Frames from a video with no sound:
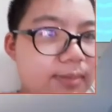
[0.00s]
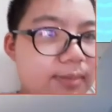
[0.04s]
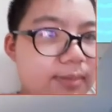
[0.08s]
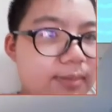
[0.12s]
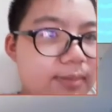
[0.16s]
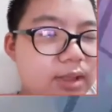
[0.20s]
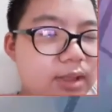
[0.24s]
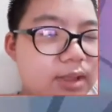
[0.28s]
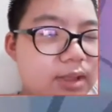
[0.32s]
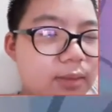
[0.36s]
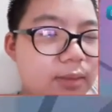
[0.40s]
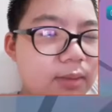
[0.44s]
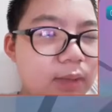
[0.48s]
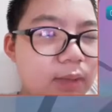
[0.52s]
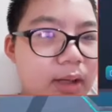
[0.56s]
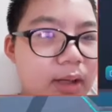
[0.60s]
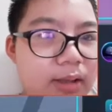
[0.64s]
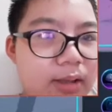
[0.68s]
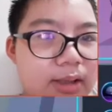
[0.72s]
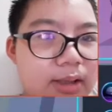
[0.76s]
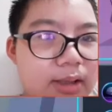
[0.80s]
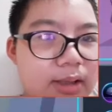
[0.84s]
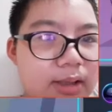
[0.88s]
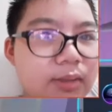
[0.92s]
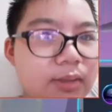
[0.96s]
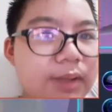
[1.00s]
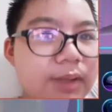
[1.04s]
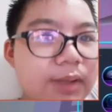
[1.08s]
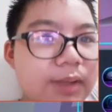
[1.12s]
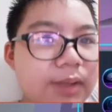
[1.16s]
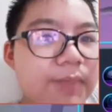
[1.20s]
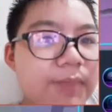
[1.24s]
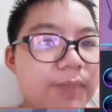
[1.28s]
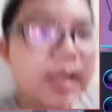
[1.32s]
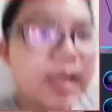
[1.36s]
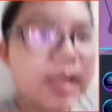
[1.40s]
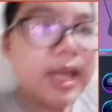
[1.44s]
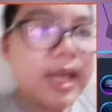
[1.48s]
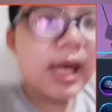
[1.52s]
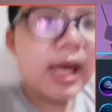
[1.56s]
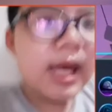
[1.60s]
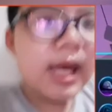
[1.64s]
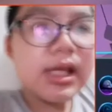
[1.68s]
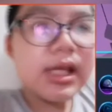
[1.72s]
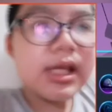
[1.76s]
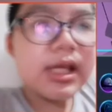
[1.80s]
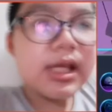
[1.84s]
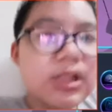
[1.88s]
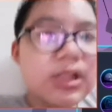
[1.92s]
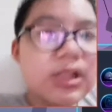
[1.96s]
I'm just gonna walk on this one.
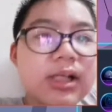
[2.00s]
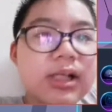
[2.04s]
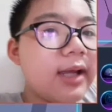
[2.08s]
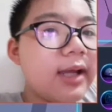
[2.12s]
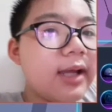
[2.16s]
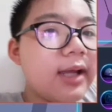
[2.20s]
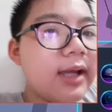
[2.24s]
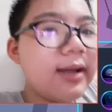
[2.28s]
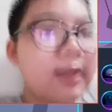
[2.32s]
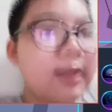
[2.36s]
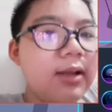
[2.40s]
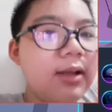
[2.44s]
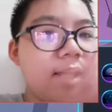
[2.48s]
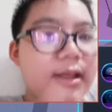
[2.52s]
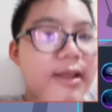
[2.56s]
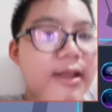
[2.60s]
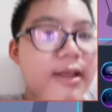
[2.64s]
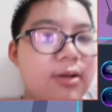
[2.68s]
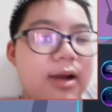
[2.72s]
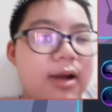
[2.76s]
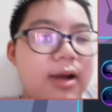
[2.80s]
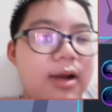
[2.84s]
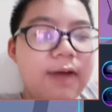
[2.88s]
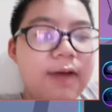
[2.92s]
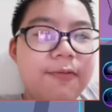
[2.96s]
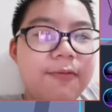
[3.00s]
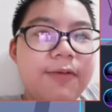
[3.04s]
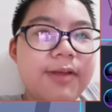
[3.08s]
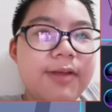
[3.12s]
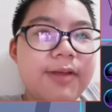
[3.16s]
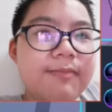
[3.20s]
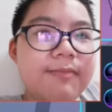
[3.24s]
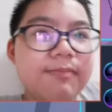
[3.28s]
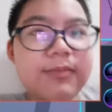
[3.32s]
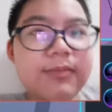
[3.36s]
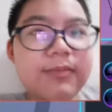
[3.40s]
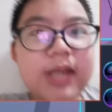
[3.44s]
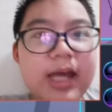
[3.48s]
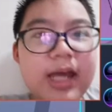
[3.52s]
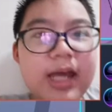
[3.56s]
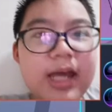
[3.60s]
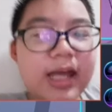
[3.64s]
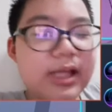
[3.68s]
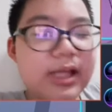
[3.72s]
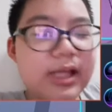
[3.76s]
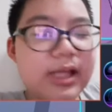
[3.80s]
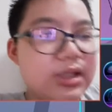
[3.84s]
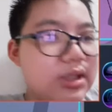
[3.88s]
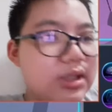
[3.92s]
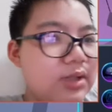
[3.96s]
And just click collect your outfit
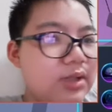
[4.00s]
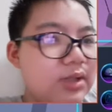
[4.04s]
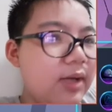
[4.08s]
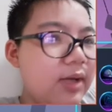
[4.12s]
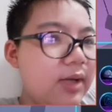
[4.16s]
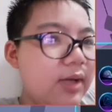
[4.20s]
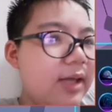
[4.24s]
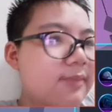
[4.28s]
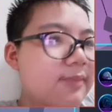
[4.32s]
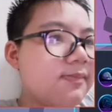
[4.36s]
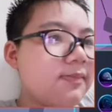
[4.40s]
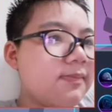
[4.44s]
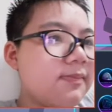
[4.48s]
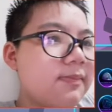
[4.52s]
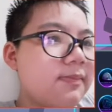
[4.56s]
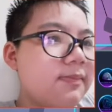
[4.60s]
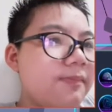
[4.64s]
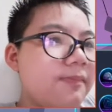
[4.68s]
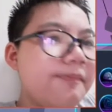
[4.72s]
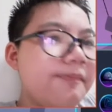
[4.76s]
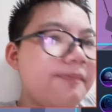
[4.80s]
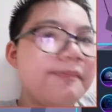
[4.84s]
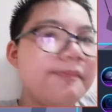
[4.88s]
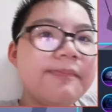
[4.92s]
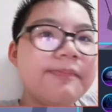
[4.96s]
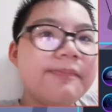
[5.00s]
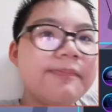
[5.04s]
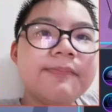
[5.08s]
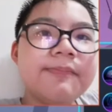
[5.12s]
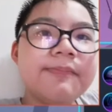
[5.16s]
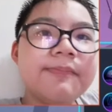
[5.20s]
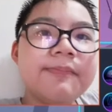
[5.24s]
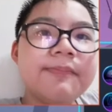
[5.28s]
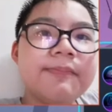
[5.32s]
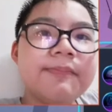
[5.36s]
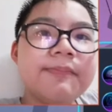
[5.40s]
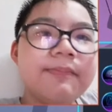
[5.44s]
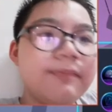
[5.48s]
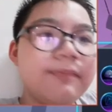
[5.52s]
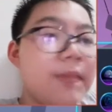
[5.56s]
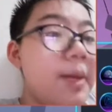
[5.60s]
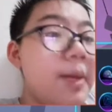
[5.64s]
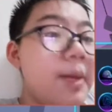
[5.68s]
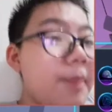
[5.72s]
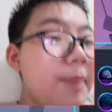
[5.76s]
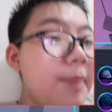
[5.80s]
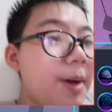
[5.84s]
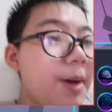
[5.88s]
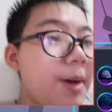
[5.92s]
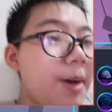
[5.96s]
and just wait.
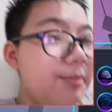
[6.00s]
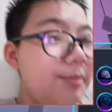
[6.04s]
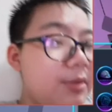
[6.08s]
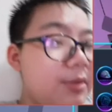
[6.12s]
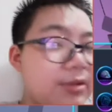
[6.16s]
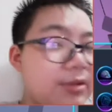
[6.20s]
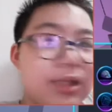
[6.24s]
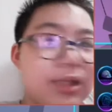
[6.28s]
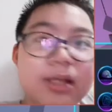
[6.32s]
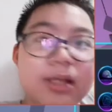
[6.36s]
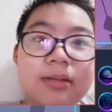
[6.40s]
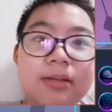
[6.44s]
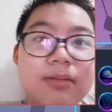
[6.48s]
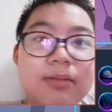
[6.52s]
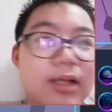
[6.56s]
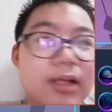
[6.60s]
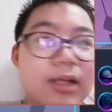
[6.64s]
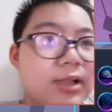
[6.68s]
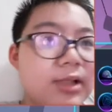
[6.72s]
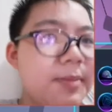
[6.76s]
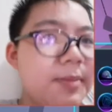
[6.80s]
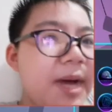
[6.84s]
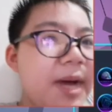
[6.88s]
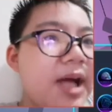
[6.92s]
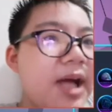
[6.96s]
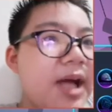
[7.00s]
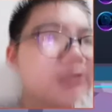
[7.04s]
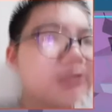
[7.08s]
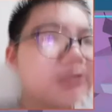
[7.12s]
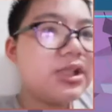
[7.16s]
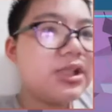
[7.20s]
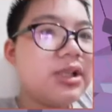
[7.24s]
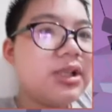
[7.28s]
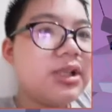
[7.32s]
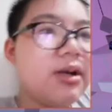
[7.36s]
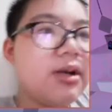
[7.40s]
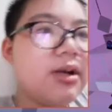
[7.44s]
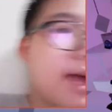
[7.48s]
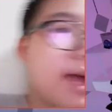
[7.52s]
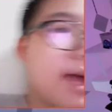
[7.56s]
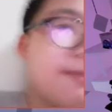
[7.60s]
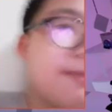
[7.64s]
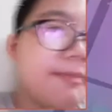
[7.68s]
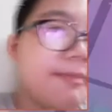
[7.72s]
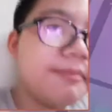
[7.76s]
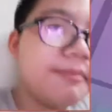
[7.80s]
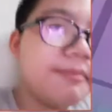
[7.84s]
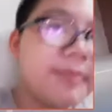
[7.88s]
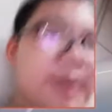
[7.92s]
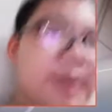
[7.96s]
Boom, you see, there's the badge. All right,
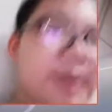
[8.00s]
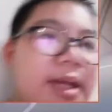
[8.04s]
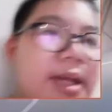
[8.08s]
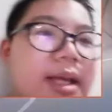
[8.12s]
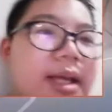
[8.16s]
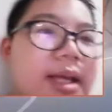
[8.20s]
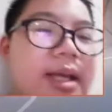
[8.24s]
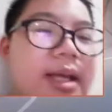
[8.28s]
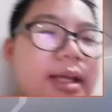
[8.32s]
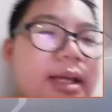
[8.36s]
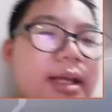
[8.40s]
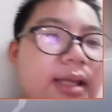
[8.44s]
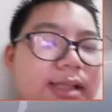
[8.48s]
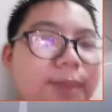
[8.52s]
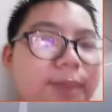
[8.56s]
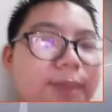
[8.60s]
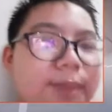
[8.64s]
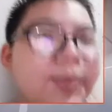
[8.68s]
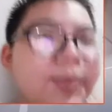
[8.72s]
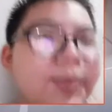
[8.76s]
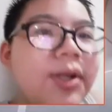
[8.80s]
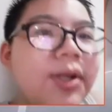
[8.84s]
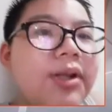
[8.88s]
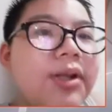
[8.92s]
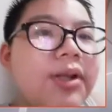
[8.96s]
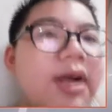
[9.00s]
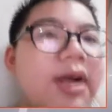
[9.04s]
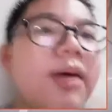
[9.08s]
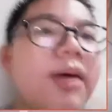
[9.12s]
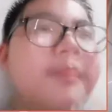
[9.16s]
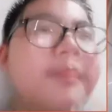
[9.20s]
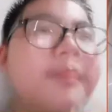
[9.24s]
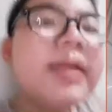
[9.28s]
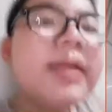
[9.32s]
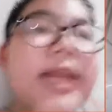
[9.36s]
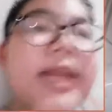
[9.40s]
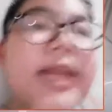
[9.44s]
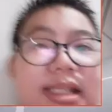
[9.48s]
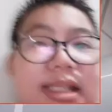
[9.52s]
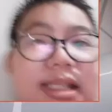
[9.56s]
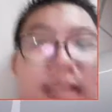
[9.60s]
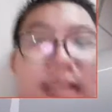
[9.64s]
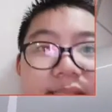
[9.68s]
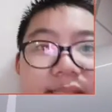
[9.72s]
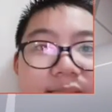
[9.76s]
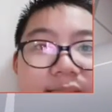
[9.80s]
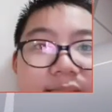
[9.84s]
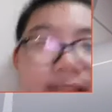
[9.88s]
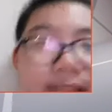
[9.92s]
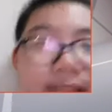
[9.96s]
that's the builder helmet.
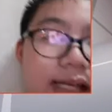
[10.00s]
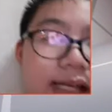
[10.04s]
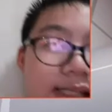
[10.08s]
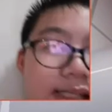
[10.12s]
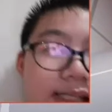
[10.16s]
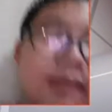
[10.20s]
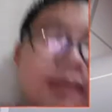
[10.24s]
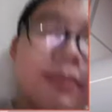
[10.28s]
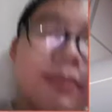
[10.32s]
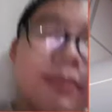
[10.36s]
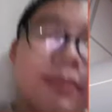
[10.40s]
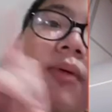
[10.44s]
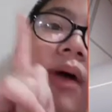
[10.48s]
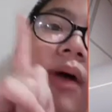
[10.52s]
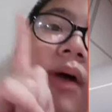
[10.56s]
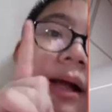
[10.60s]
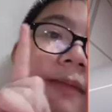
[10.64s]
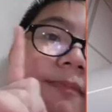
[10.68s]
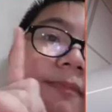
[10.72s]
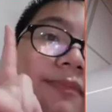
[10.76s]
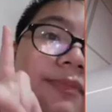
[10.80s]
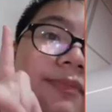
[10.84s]
That's number one.